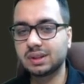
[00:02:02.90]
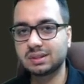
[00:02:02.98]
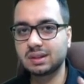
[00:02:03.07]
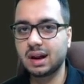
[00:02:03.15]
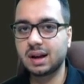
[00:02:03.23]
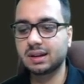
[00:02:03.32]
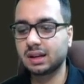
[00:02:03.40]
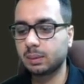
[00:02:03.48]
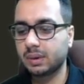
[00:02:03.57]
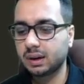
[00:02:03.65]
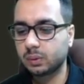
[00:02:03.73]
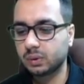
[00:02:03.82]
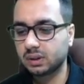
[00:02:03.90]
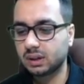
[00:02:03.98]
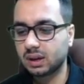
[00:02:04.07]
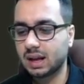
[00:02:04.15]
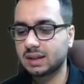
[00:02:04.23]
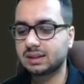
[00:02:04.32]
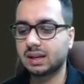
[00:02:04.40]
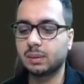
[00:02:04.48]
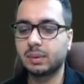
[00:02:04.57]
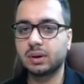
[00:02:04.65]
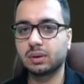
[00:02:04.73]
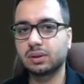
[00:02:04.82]
the start element with the last
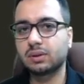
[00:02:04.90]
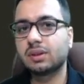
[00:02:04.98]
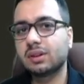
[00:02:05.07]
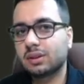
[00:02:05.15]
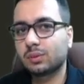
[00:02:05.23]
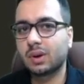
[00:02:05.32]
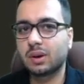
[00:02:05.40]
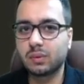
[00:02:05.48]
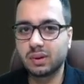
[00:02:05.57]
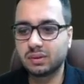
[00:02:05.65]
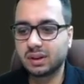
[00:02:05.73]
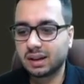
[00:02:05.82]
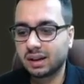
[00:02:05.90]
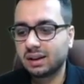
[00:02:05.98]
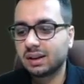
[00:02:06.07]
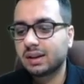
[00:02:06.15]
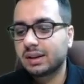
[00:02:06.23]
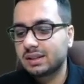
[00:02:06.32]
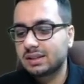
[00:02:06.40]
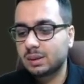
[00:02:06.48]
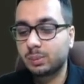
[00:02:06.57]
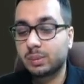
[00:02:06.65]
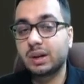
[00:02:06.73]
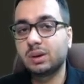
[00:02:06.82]
element. Okay, so this is one way we can
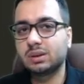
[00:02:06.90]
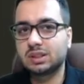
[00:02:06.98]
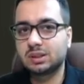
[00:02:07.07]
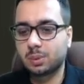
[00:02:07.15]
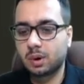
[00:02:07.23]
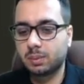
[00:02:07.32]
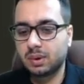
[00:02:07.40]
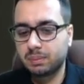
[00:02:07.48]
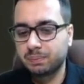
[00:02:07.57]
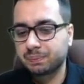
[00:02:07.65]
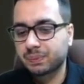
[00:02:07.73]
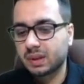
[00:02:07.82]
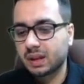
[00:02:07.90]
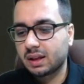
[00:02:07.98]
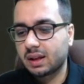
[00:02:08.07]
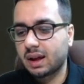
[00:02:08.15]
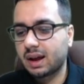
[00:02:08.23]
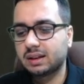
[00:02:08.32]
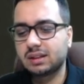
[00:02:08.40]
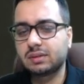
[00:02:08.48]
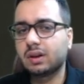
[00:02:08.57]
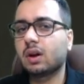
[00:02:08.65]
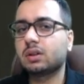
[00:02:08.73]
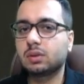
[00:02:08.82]
simply do this problem, and this
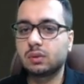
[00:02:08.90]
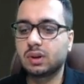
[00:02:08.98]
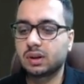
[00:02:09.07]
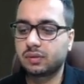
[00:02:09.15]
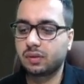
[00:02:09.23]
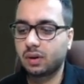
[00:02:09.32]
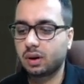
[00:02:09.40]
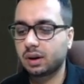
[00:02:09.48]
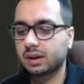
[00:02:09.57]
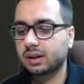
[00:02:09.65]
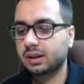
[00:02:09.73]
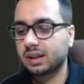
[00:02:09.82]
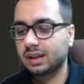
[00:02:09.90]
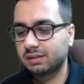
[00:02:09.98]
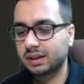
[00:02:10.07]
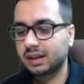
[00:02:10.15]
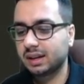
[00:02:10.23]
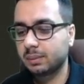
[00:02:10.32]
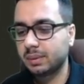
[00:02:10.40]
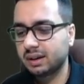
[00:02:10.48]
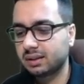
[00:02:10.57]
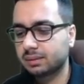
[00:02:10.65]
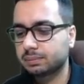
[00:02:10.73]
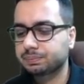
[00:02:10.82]
will also work for even
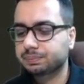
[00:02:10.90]
elements.